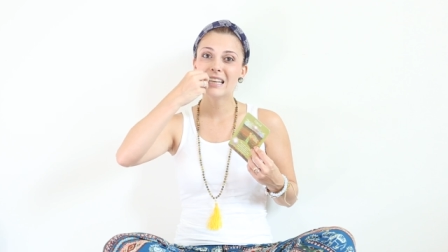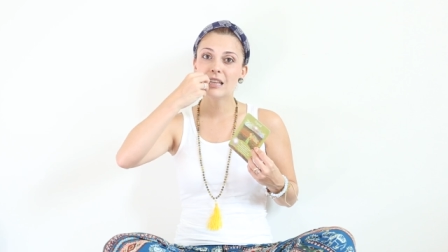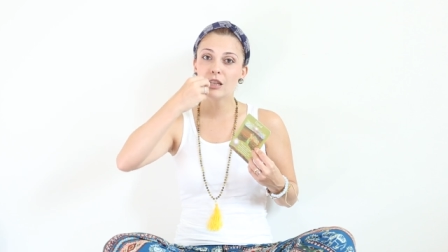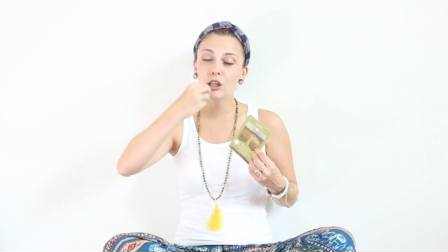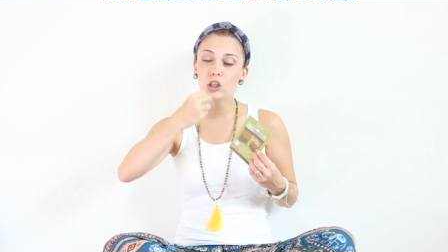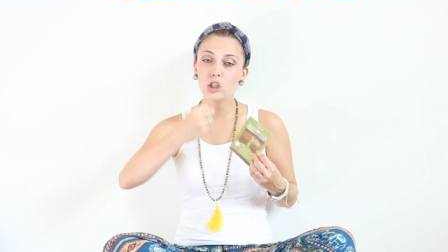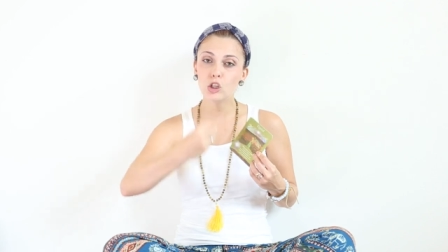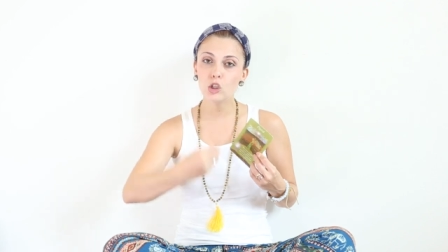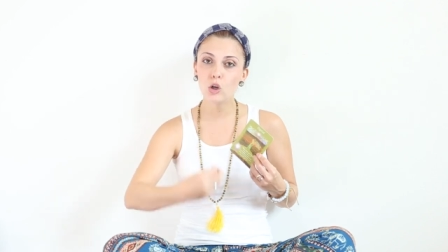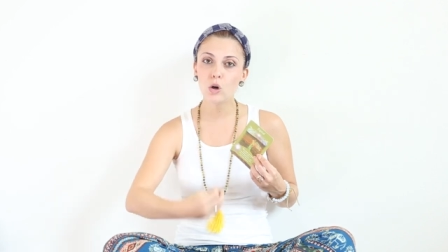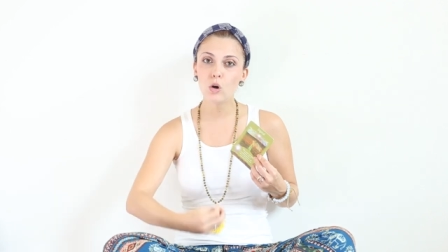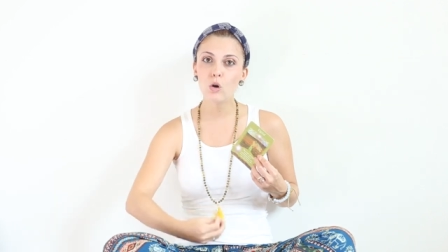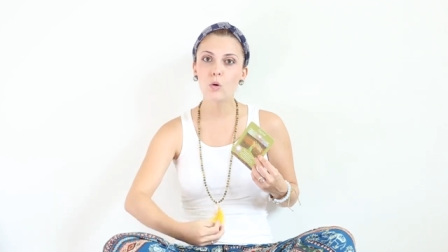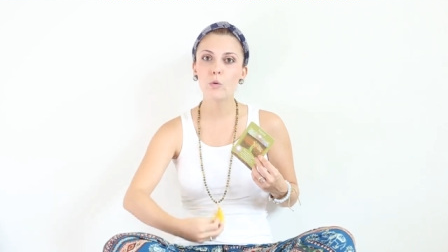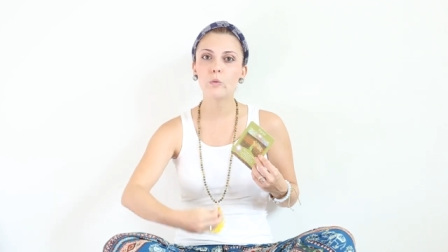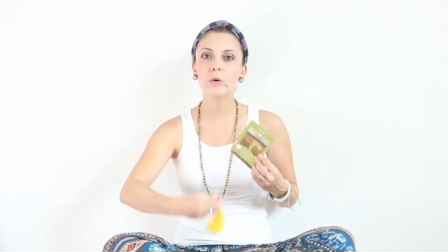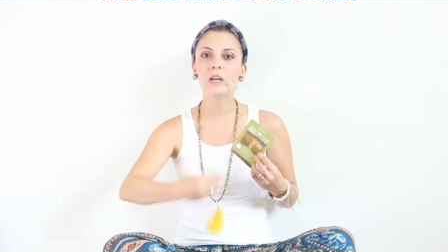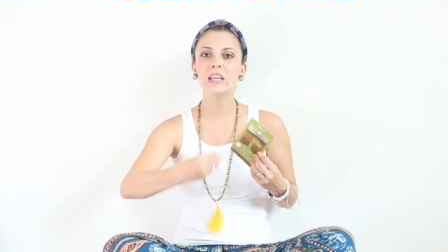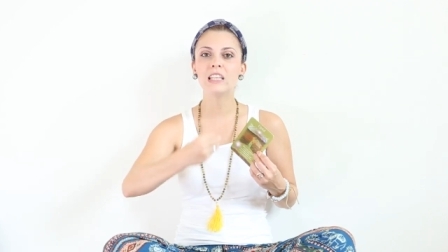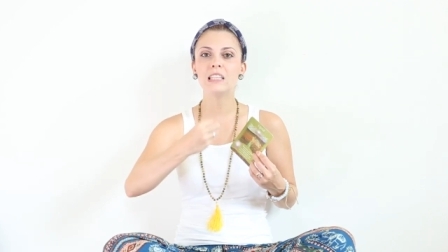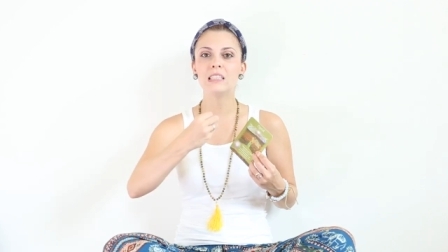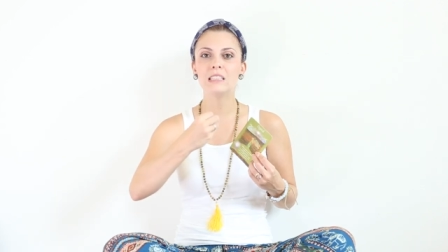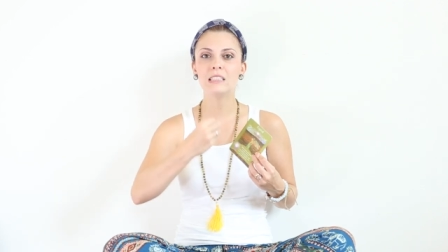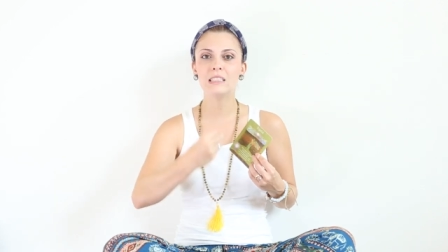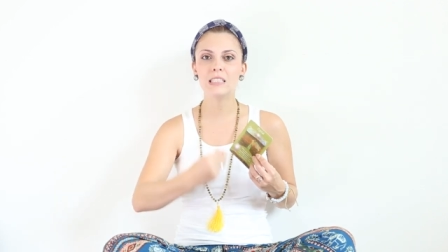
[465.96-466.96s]

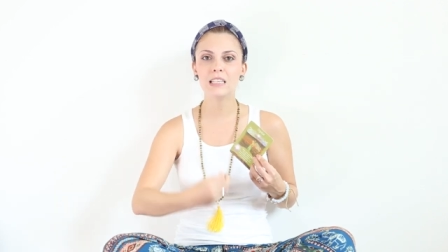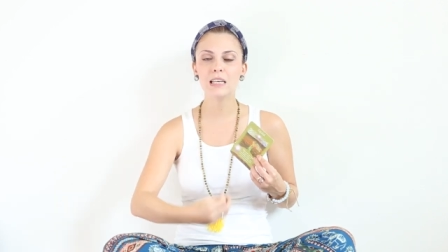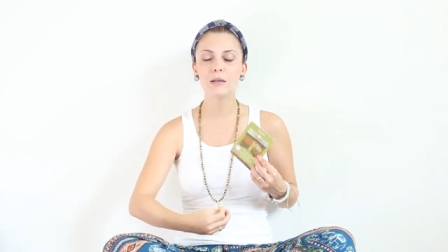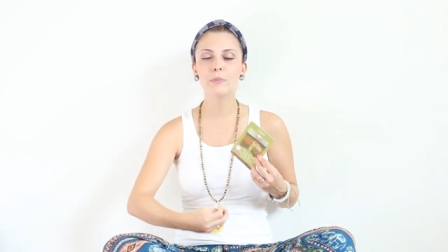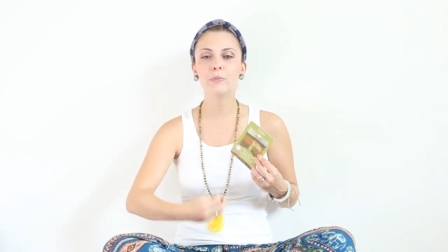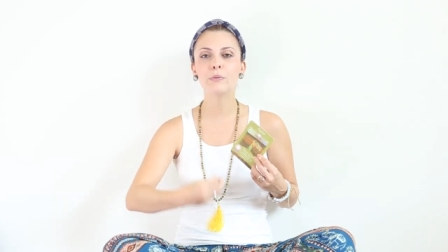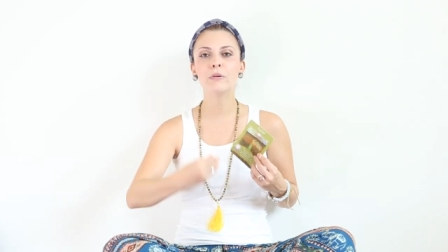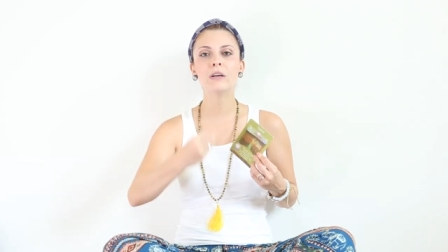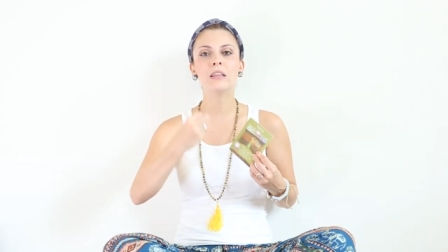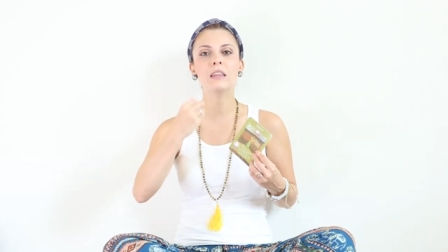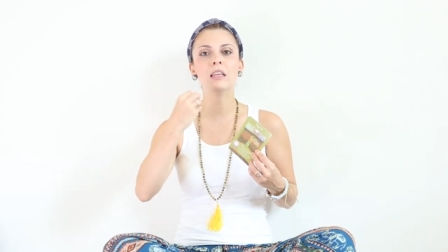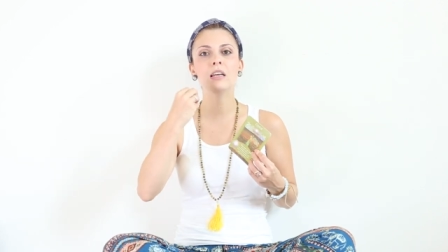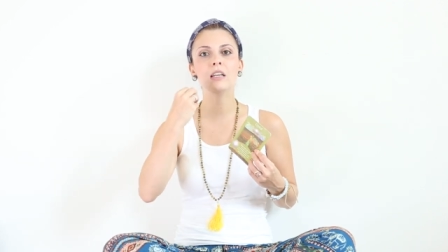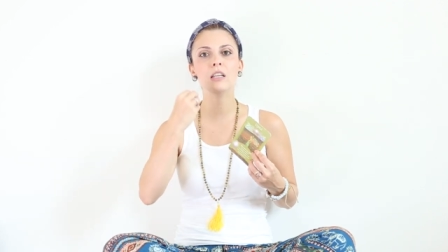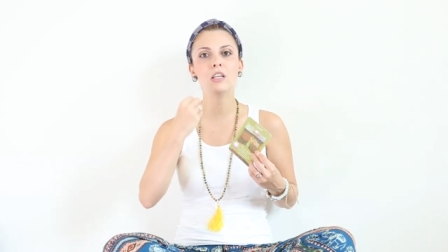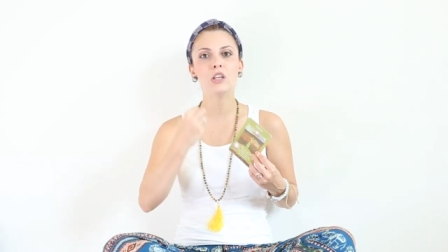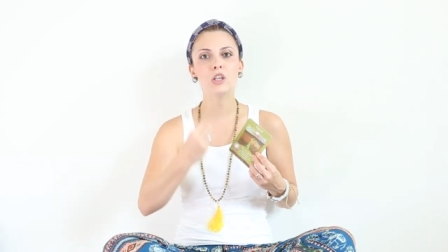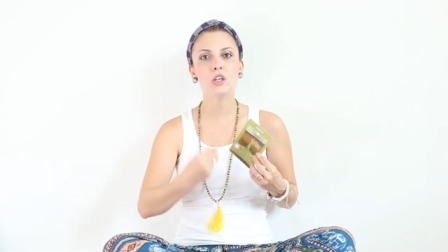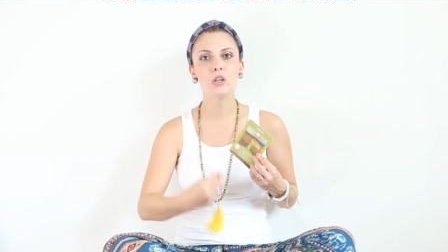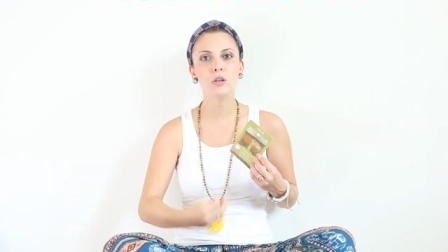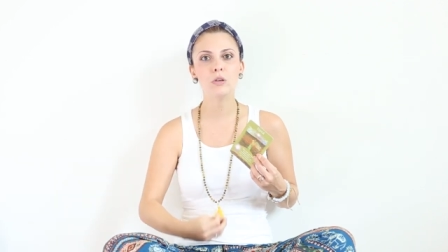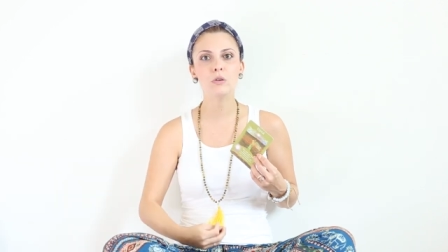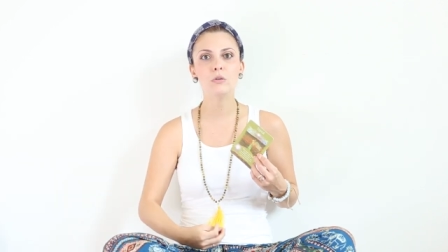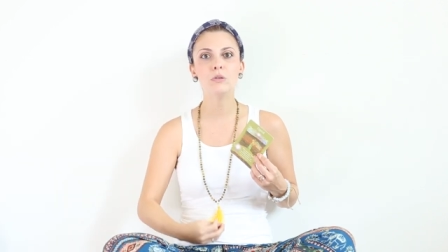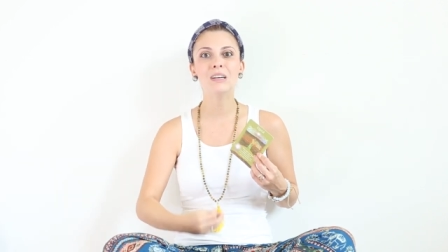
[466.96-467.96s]
knowing deep
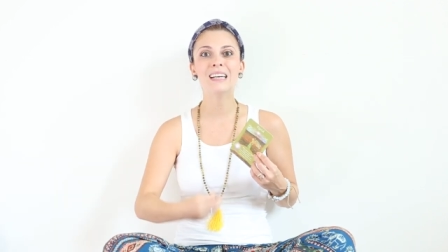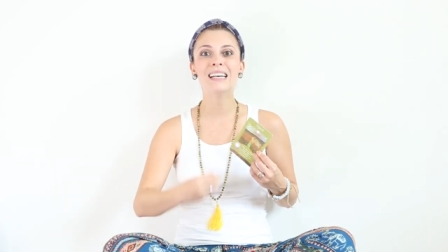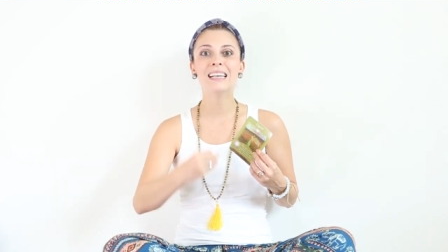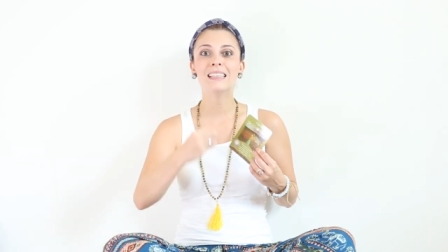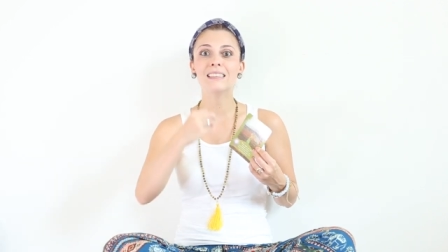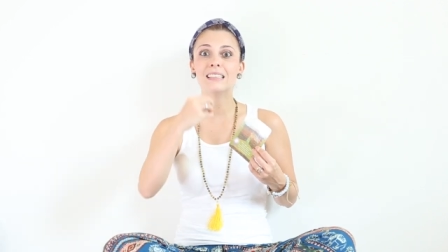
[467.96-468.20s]
within you